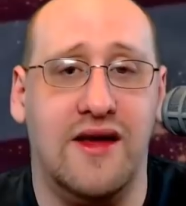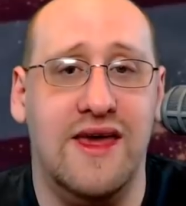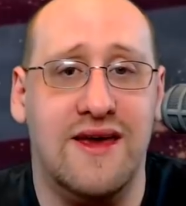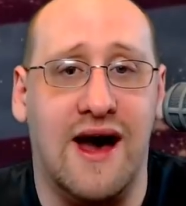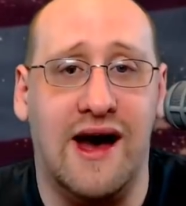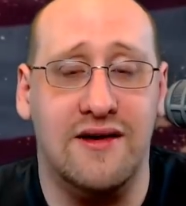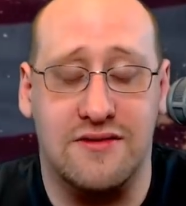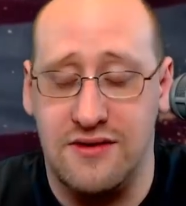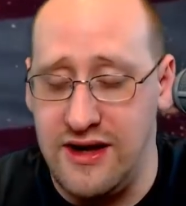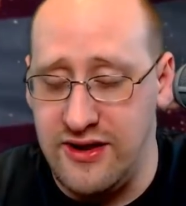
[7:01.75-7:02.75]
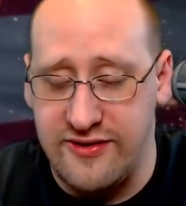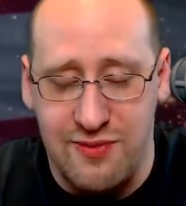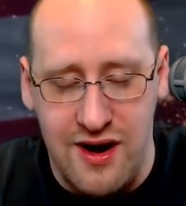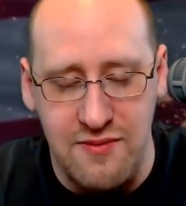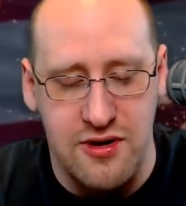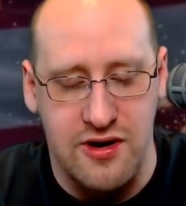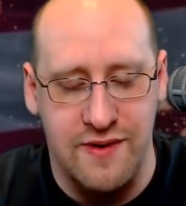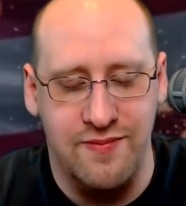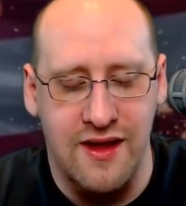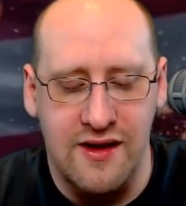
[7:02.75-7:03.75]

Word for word: he got, in this primary,